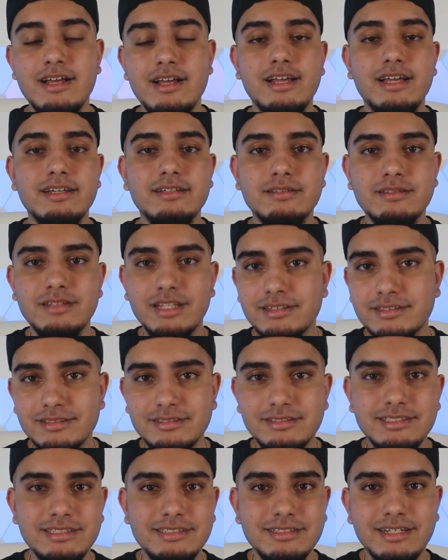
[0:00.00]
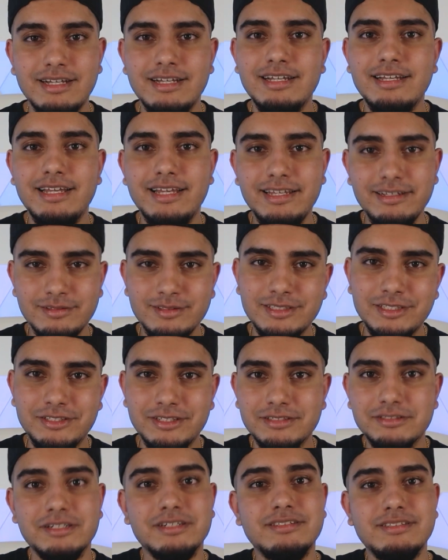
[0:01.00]
And luckily, English
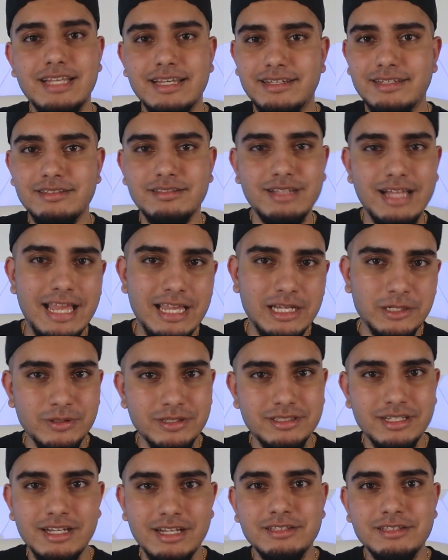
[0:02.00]
is her second language,